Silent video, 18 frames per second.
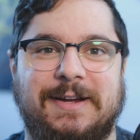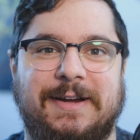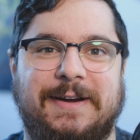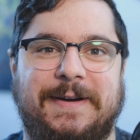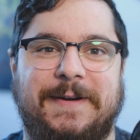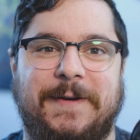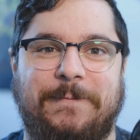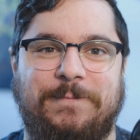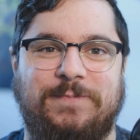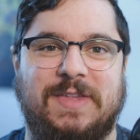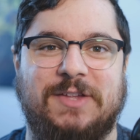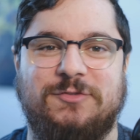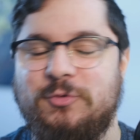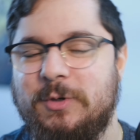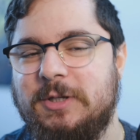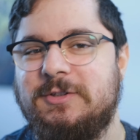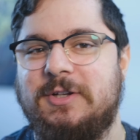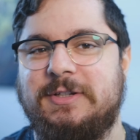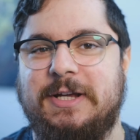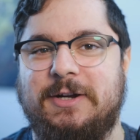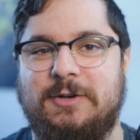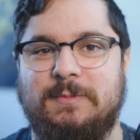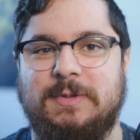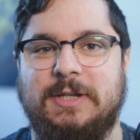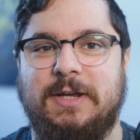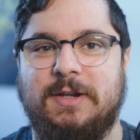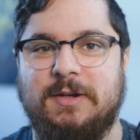It's really not that
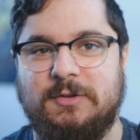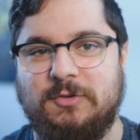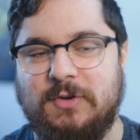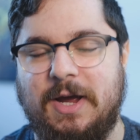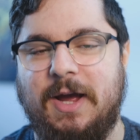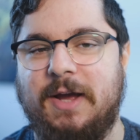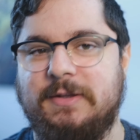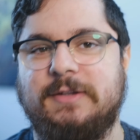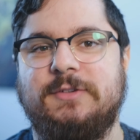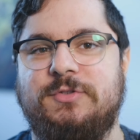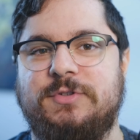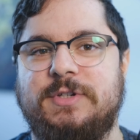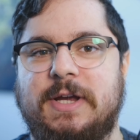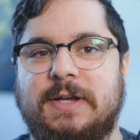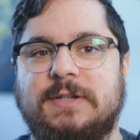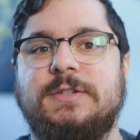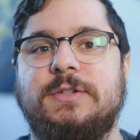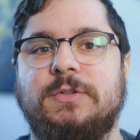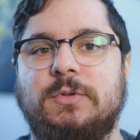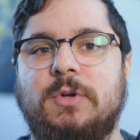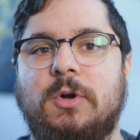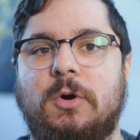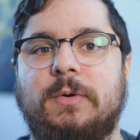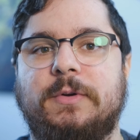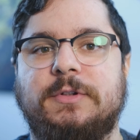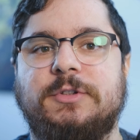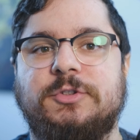complicated, so I highly suggest you
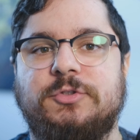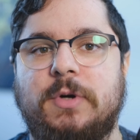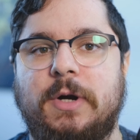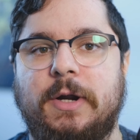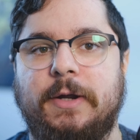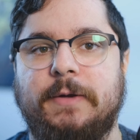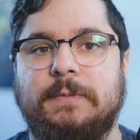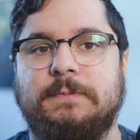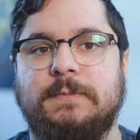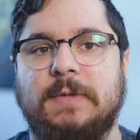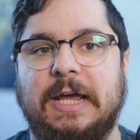go and try.